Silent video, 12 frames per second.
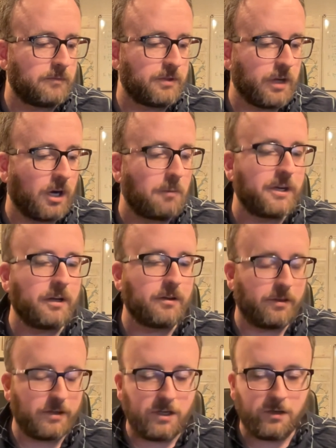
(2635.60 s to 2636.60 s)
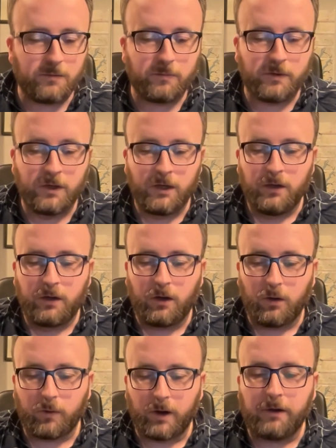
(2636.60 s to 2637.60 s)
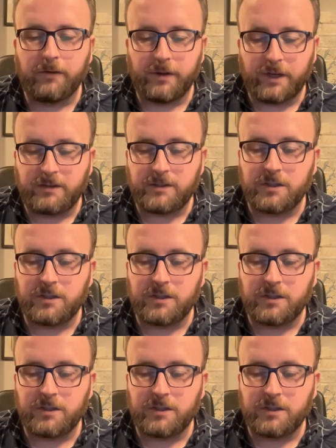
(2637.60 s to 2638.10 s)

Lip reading: dominant theme around this,